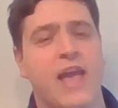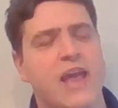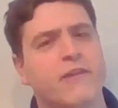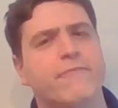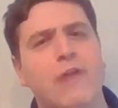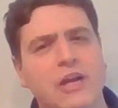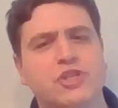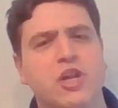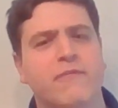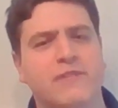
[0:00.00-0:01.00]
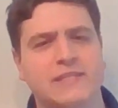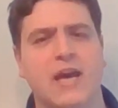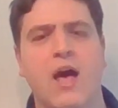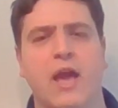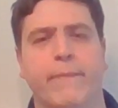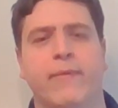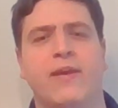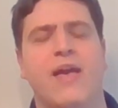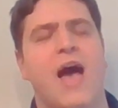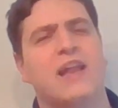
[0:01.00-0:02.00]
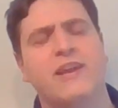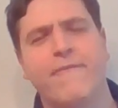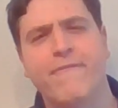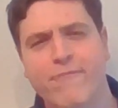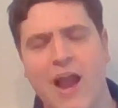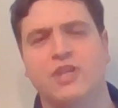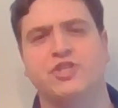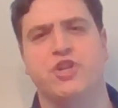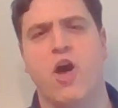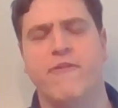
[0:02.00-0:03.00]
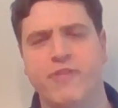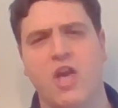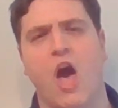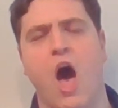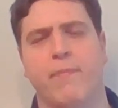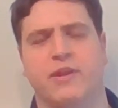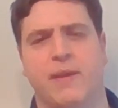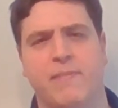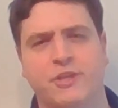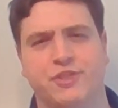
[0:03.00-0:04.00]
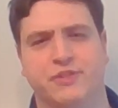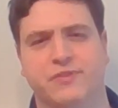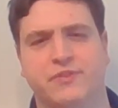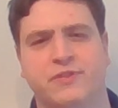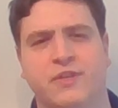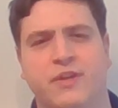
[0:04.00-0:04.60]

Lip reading: in a fraction of the time, and in a fraction of the carbon emissions.